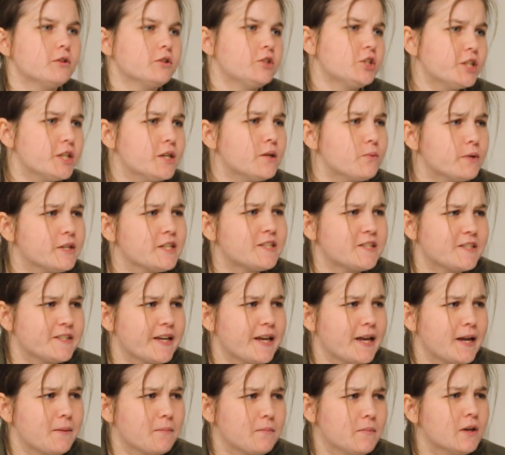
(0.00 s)
Gee whiz,
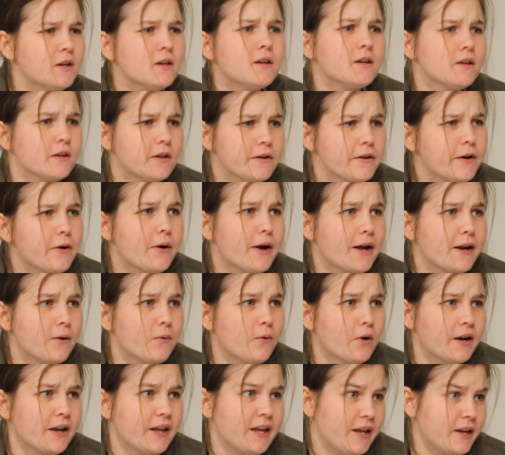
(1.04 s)
Sam. You know I don't
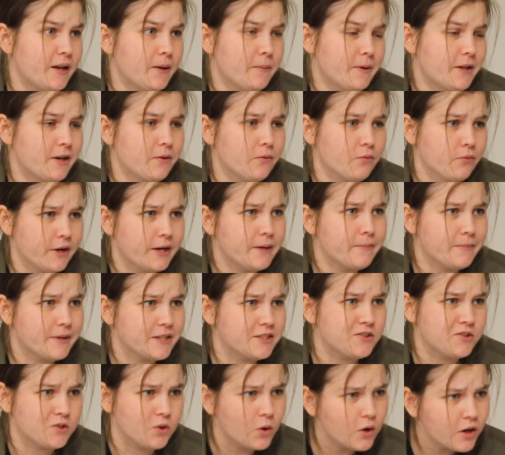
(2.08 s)
want anybody reading my
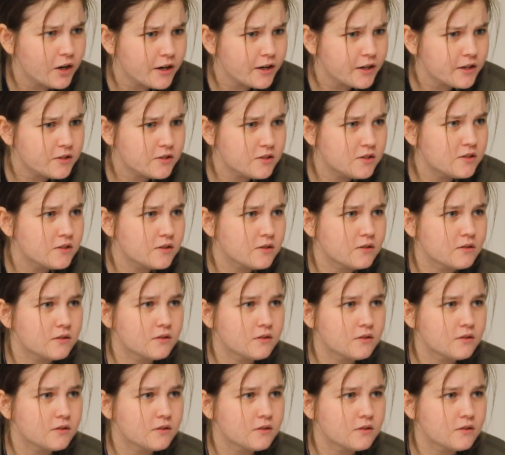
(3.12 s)
stories.